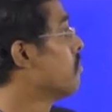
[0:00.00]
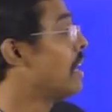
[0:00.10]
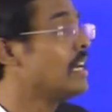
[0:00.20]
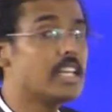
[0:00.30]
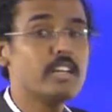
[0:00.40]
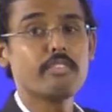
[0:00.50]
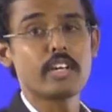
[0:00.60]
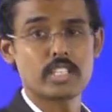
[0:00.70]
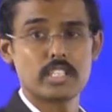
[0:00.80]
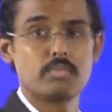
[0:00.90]

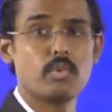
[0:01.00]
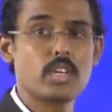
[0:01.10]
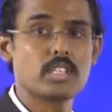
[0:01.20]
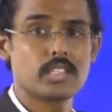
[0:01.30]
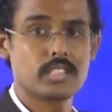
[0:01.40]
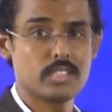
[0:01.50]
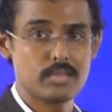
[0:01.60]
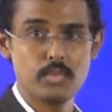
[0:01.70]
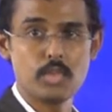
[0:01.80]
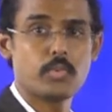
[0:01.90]
more instructions,
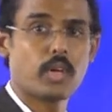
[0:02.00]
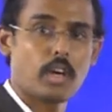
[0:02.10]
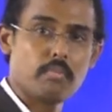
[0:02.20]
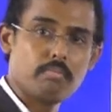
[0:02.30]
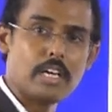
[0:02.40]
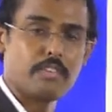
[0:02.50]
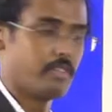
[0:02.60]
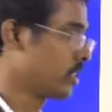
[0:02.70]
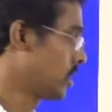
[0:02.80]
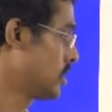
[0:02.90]
more program,
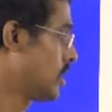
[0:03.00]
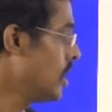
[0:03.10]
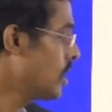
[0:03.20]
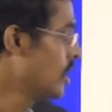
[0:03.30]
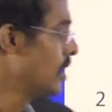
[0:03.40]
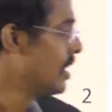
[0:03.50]
multi-functions. Here,